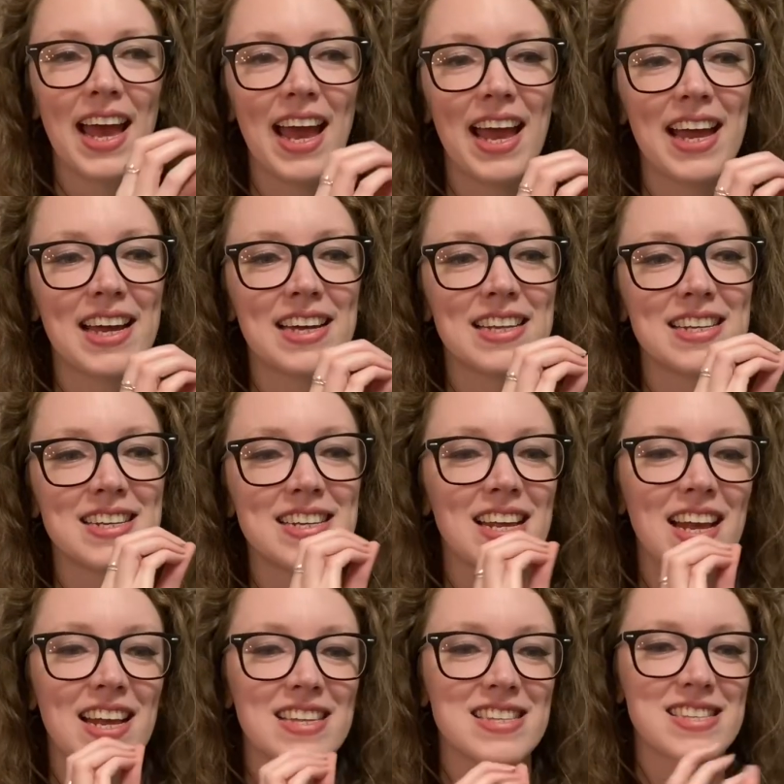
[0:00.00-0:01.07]
And
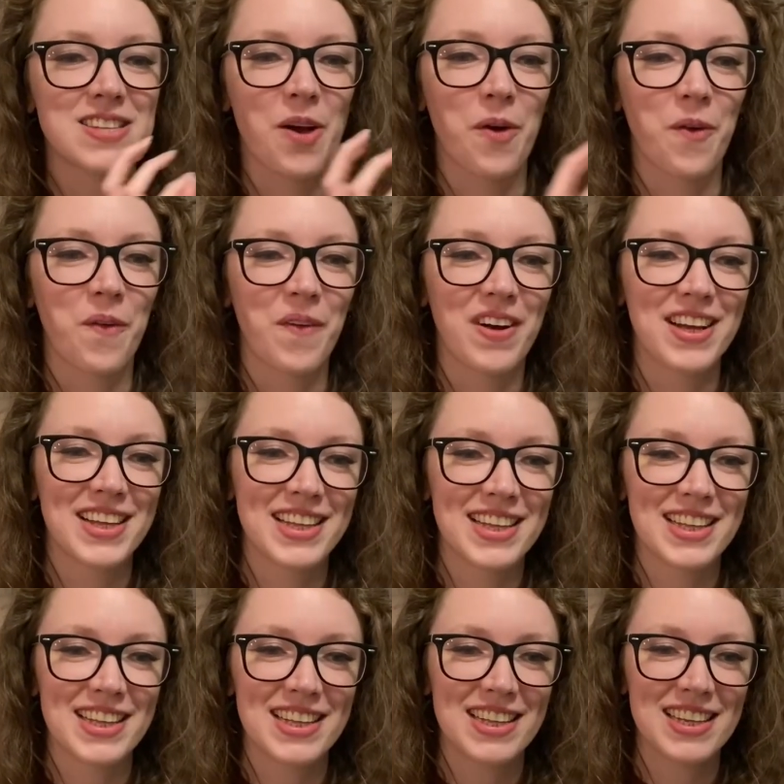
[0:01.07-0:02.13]
it's so
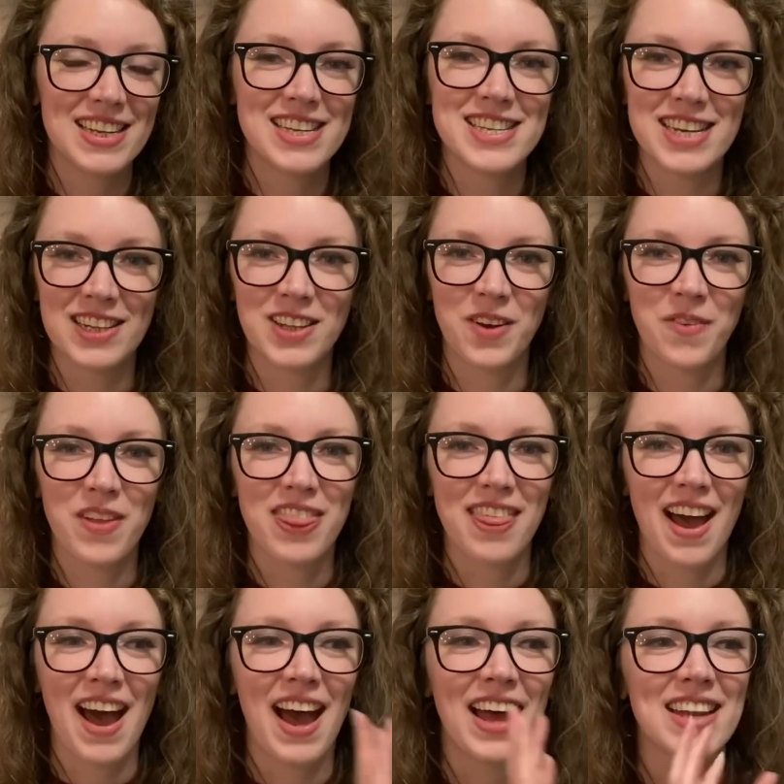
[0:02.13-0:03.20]
dealing with
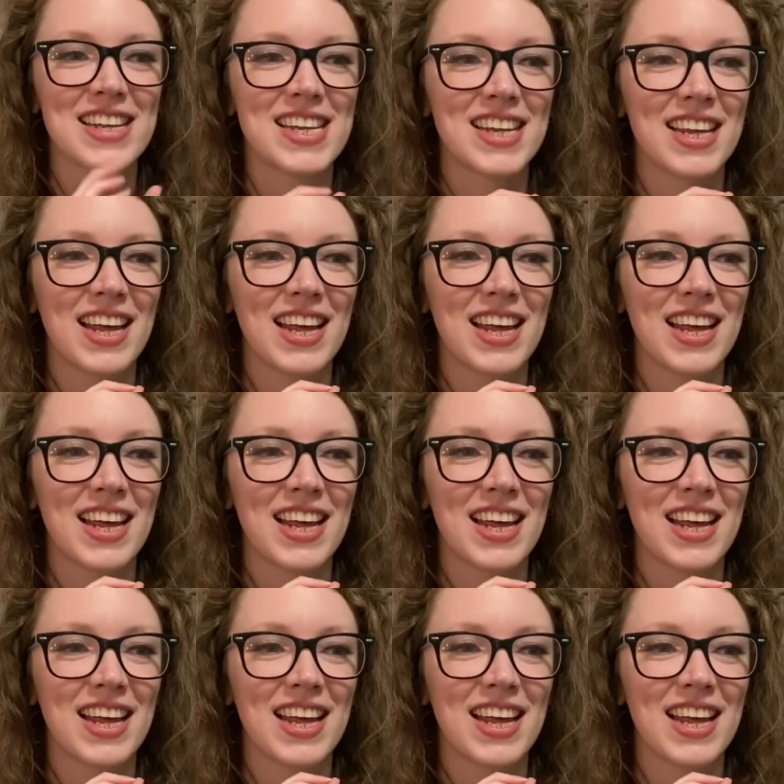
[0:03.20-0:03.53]
that.